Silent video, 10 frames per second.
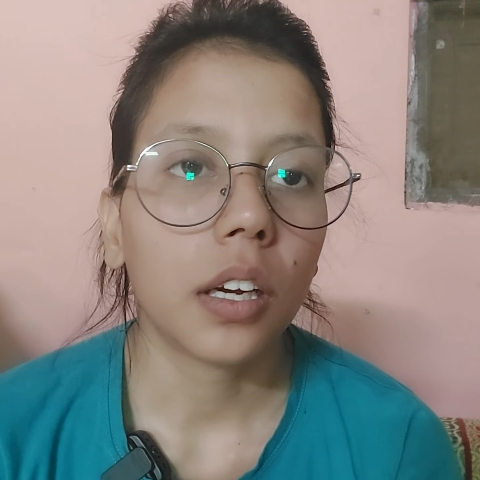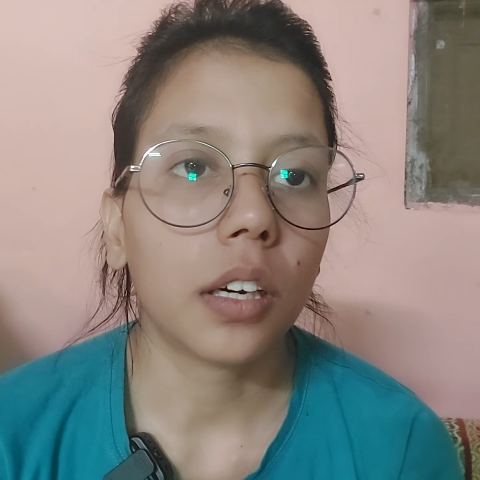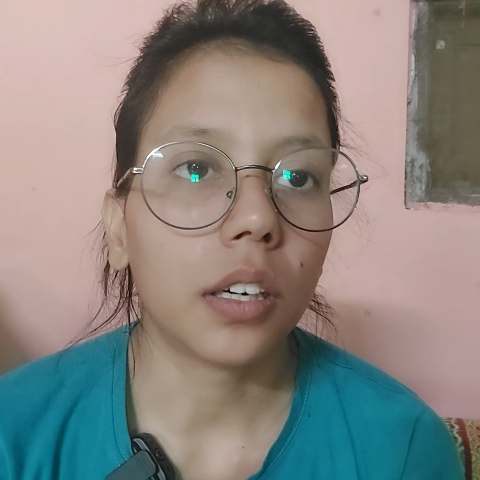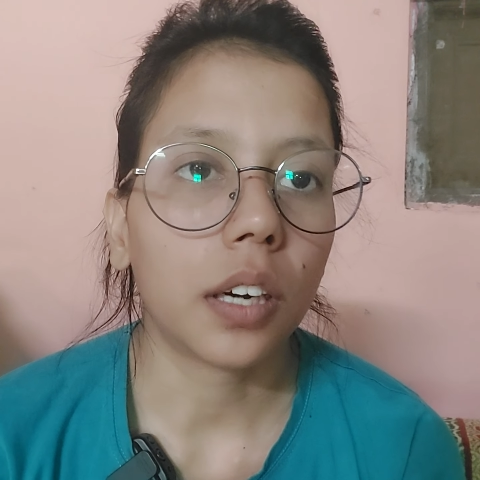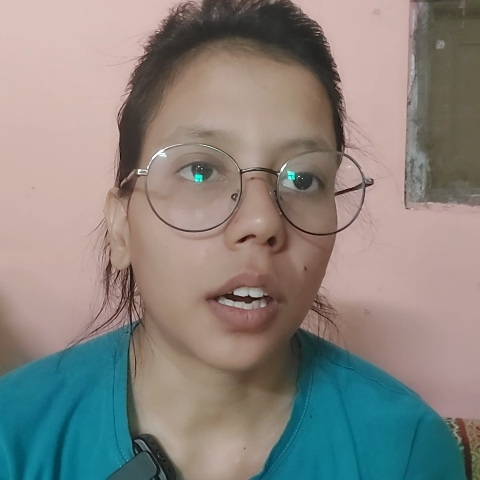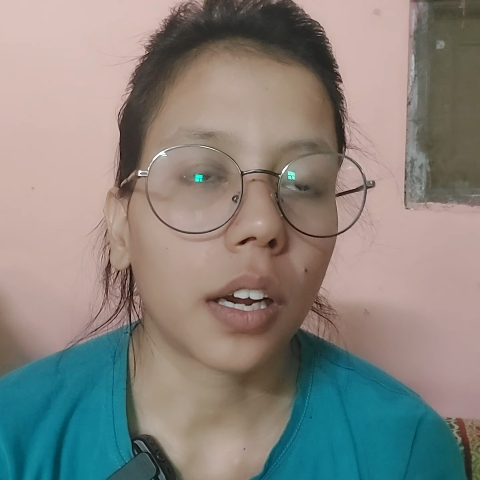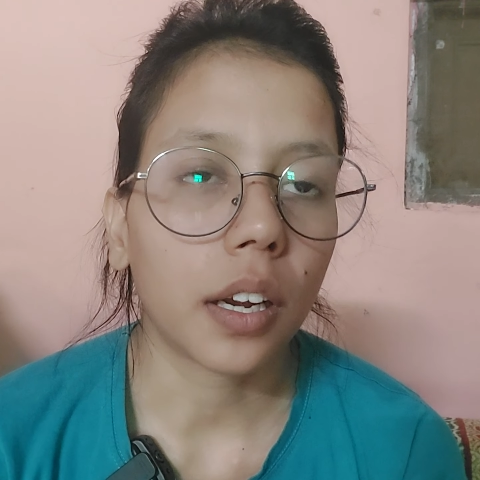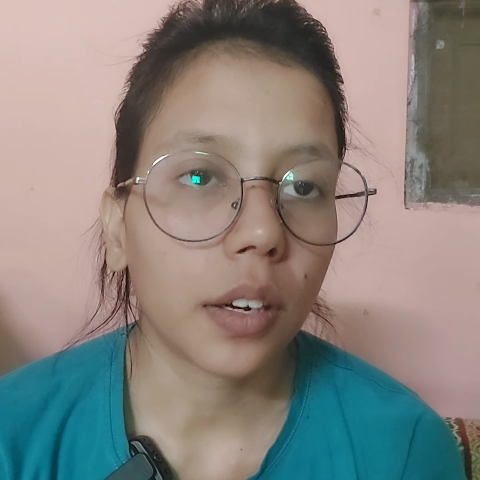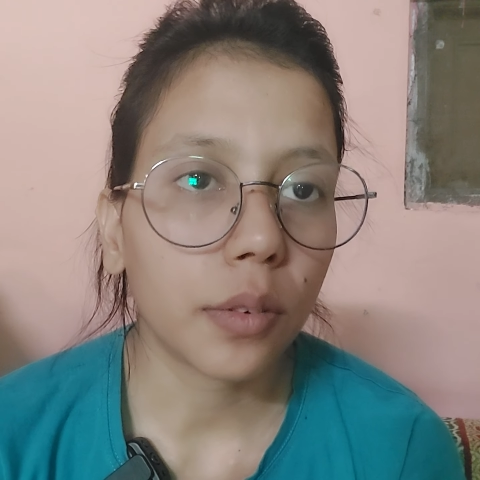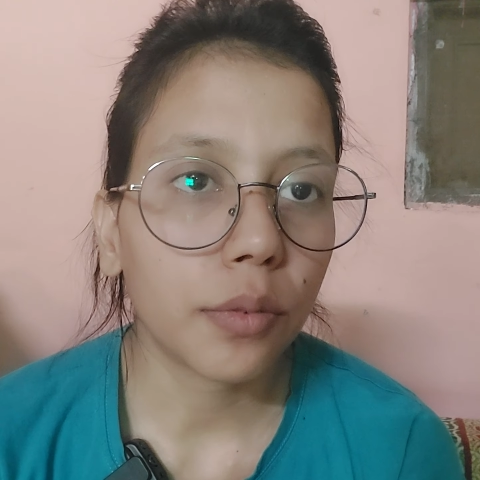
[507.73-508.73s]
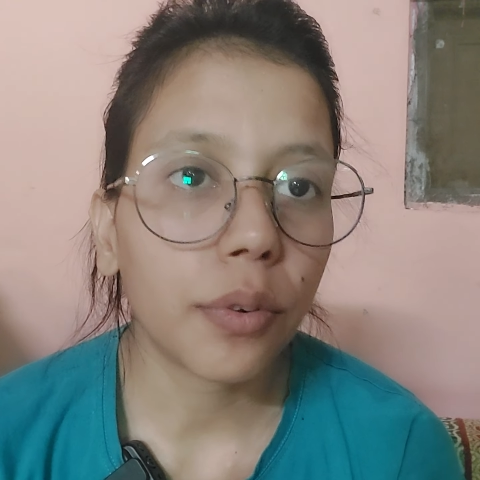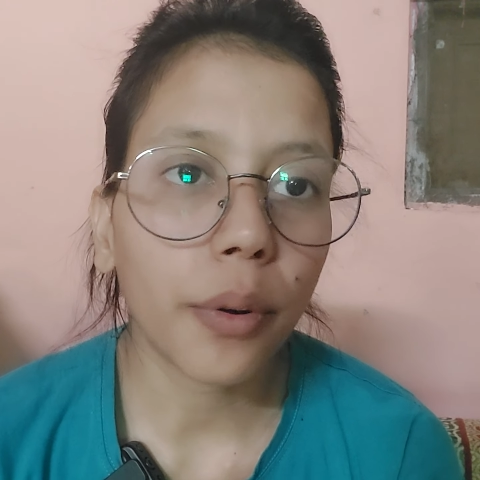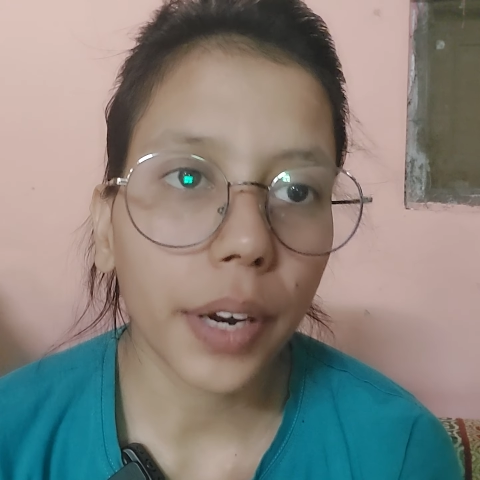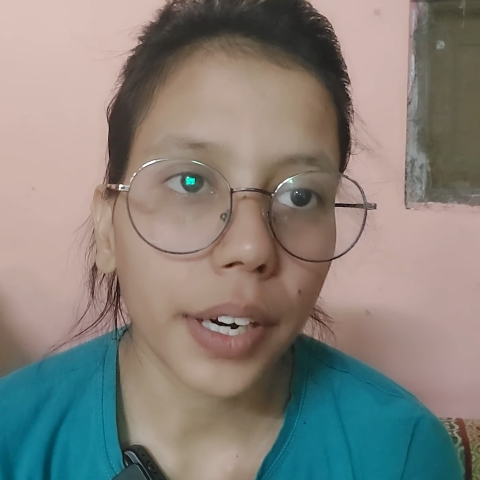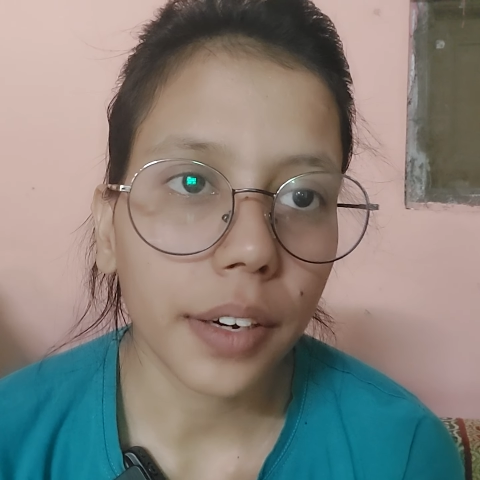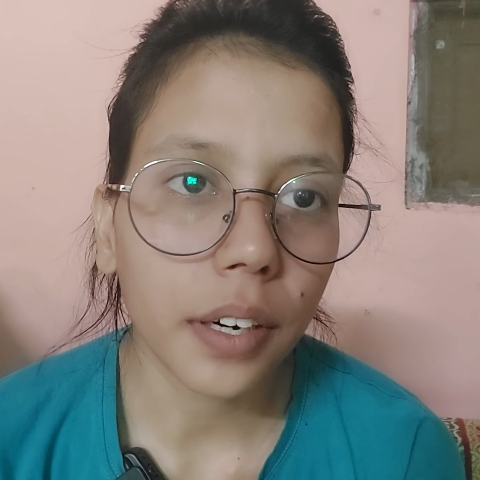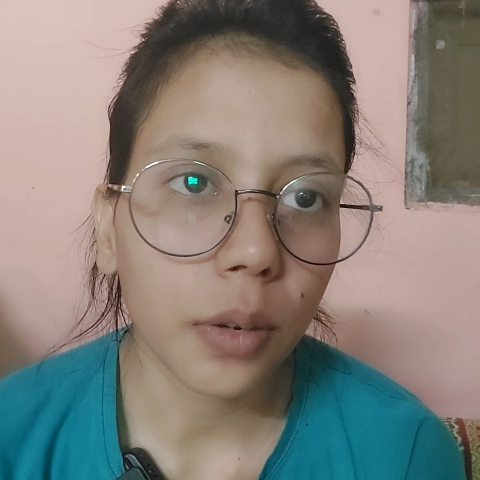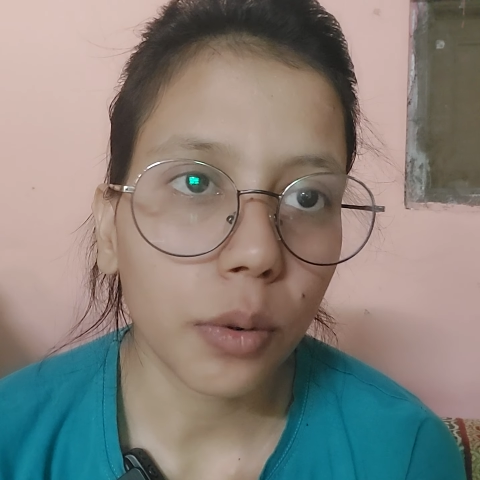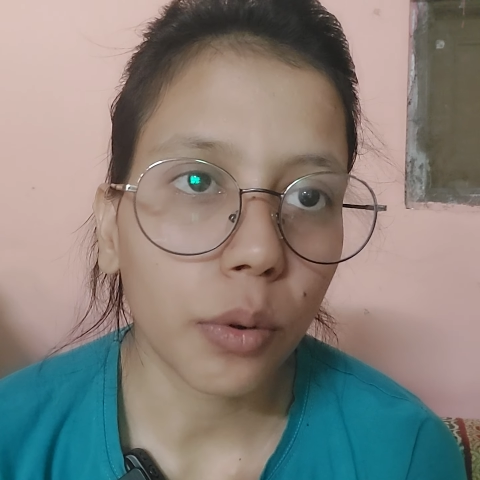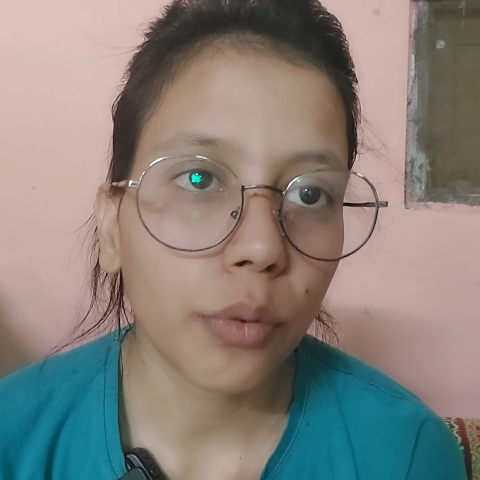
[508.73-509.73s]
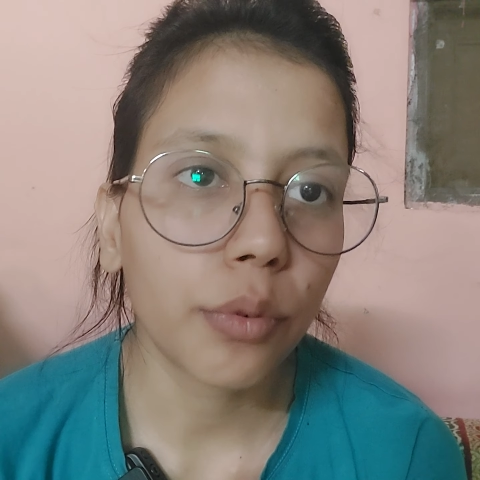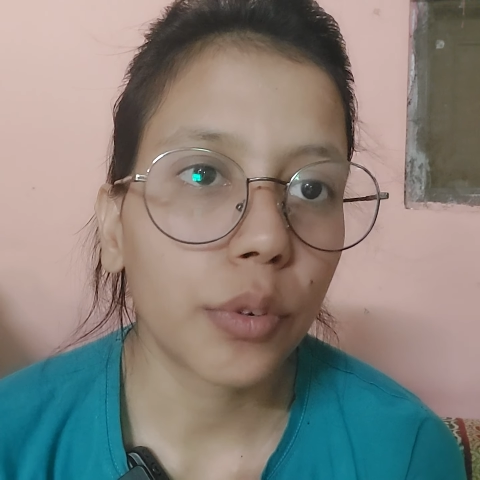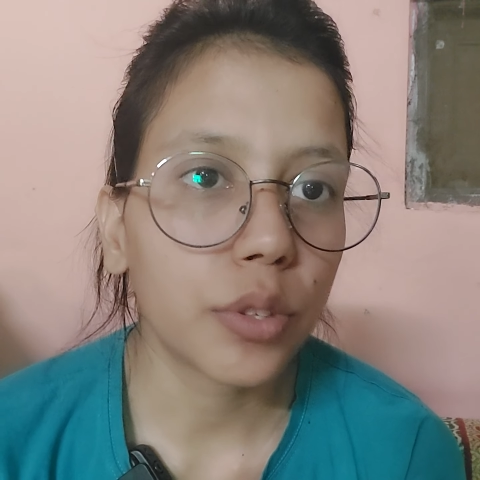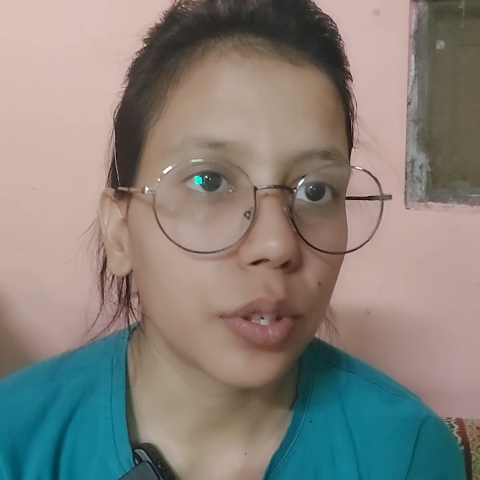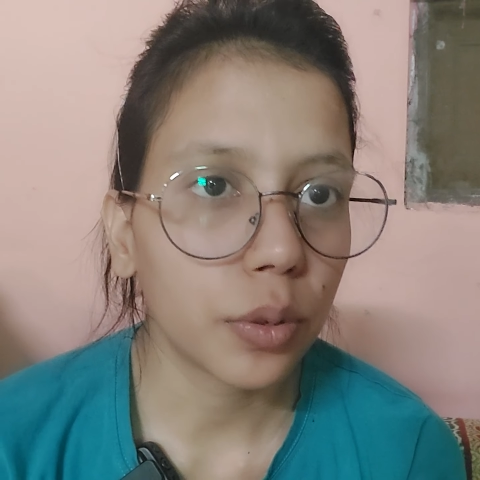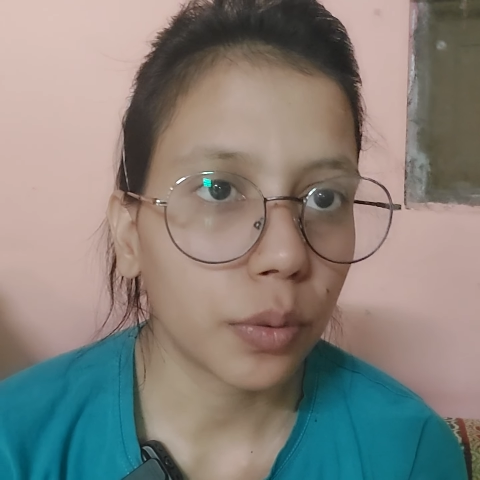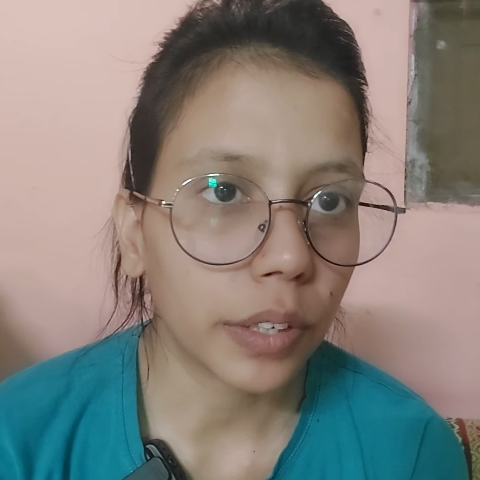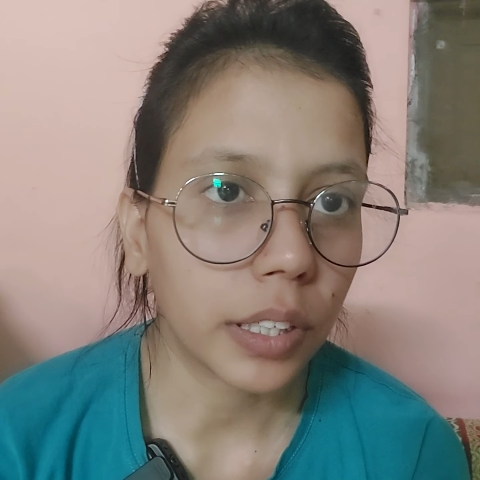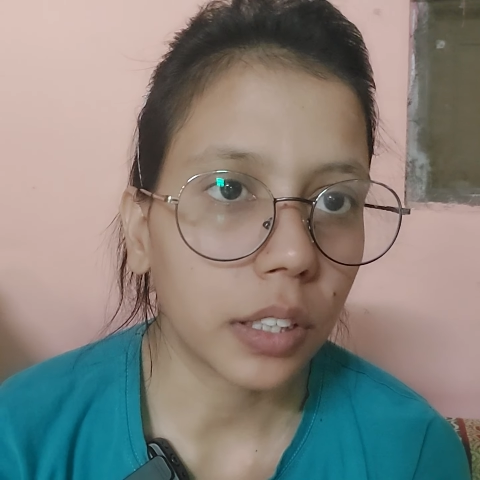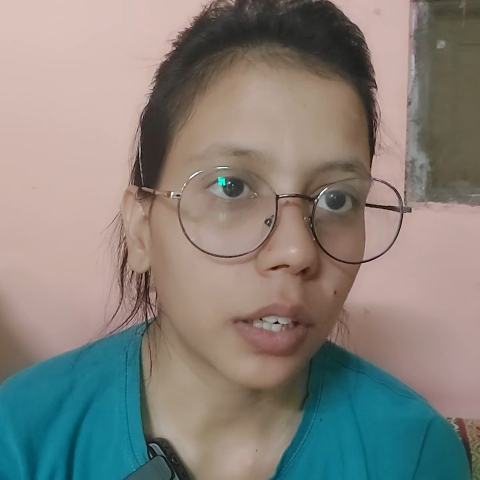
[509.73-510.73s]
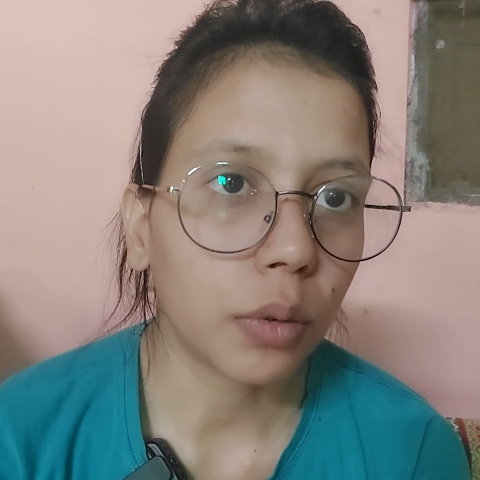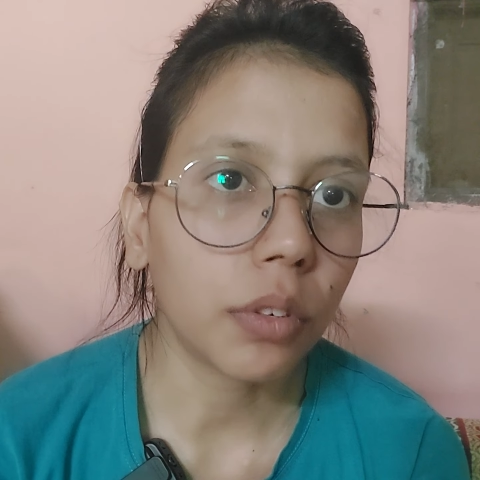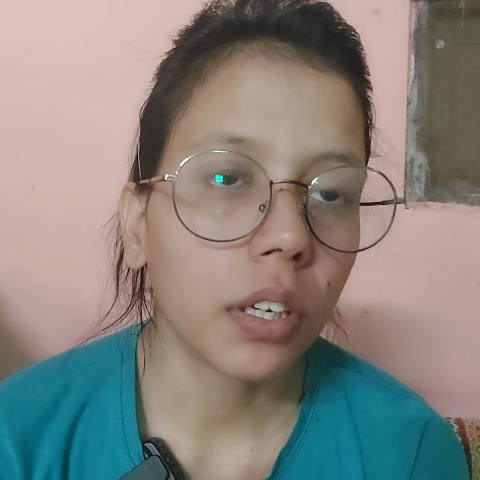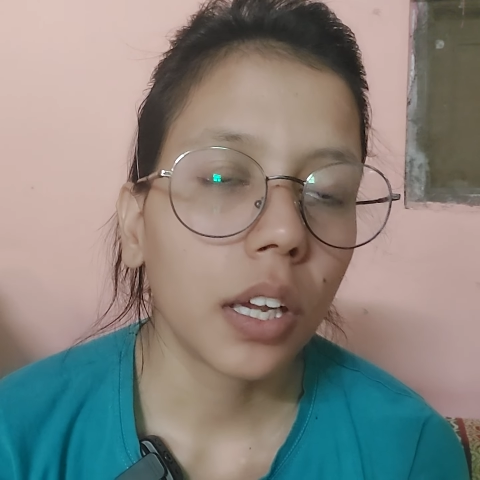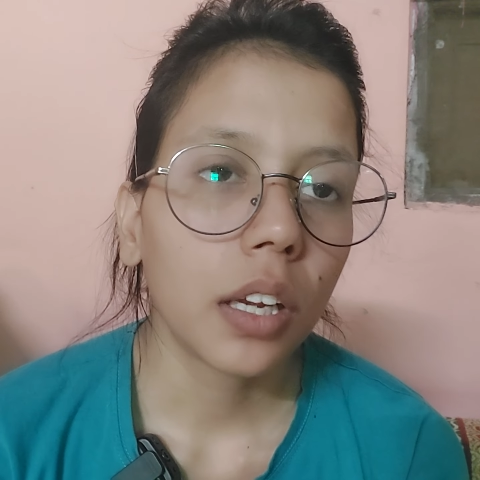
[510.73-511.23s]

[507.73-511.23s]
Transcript: And 400 code, 401 code,